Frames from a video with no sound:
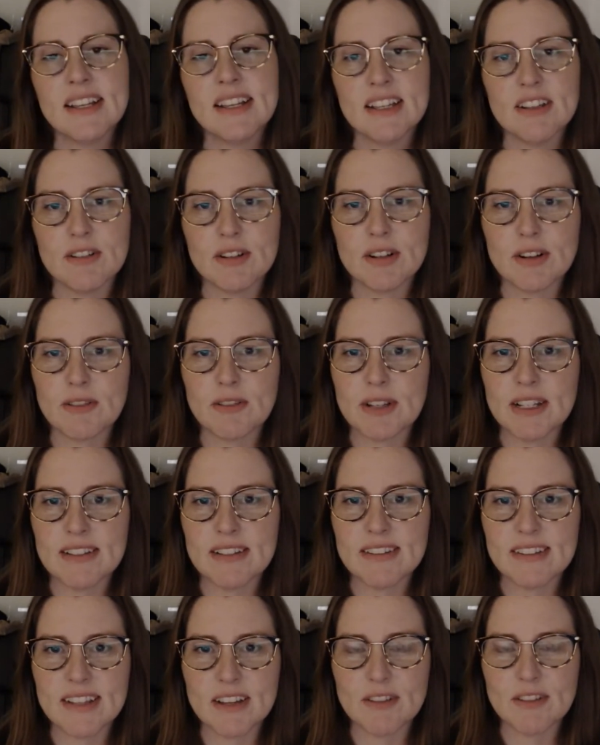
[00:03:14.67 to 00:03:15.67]
it would
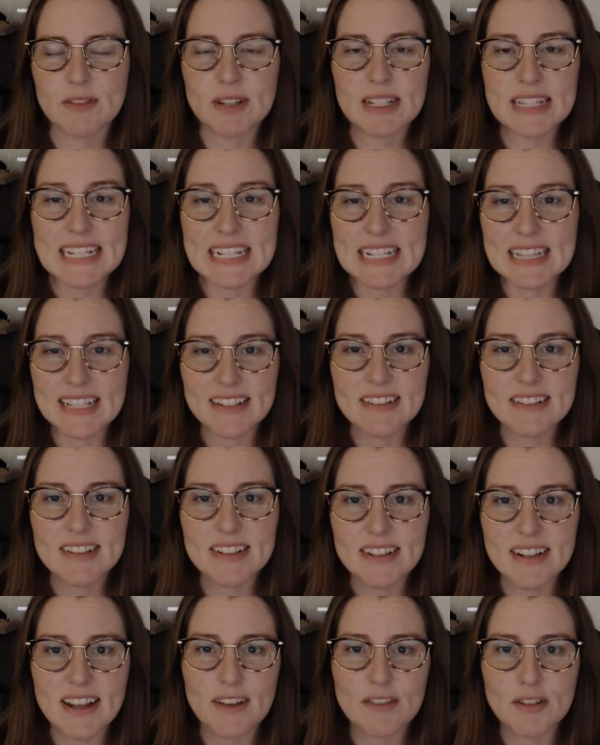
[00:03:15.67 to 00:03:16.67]
always get really
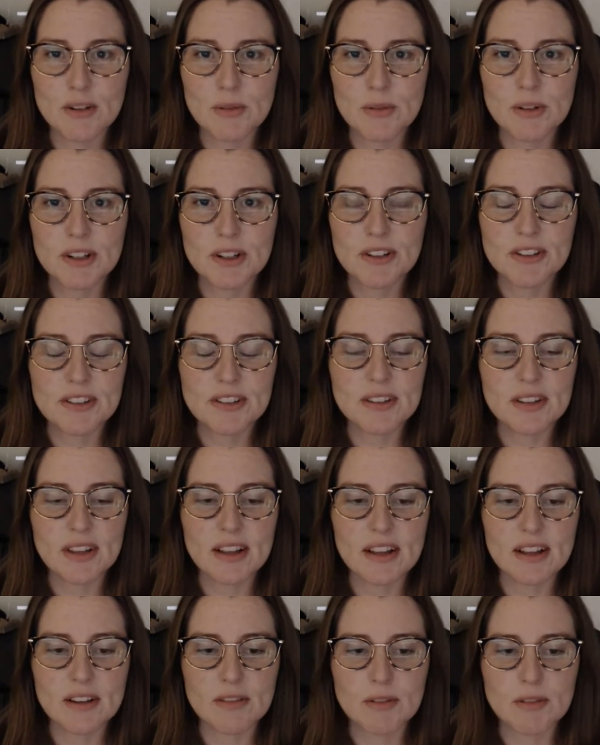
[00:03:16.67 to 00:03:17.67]
glitchy afterwards
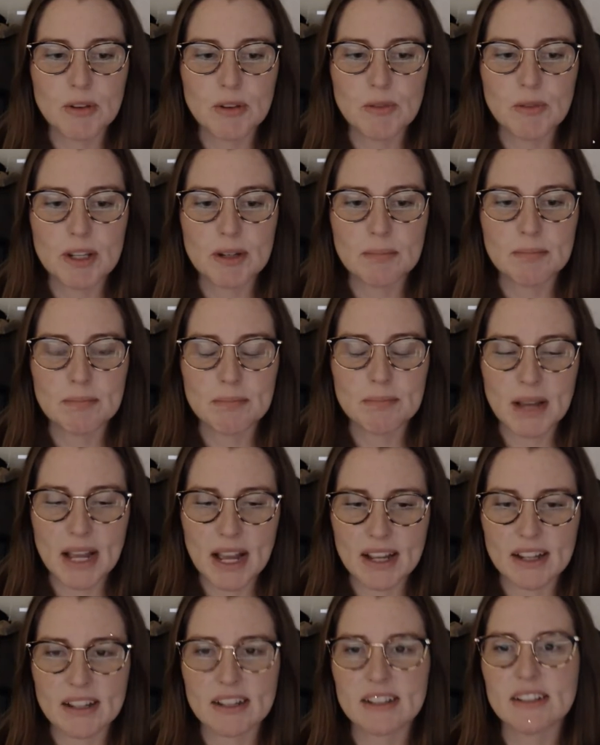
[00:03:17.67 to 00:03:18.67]
when we went
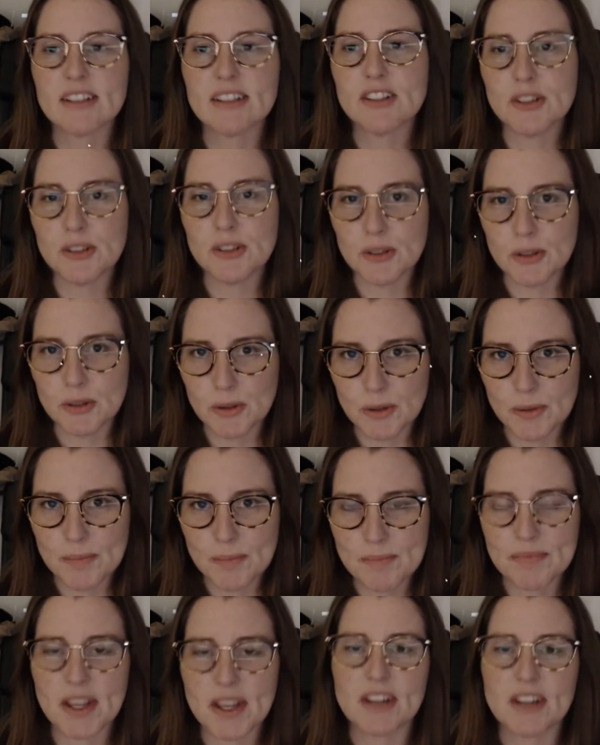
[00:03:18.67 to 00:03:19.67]
back to
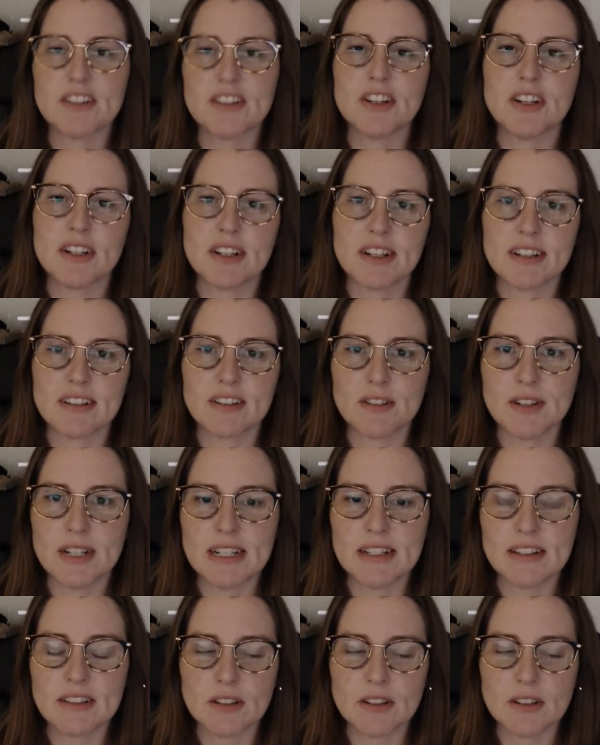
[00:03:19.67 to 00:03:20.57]
not sharing the screen.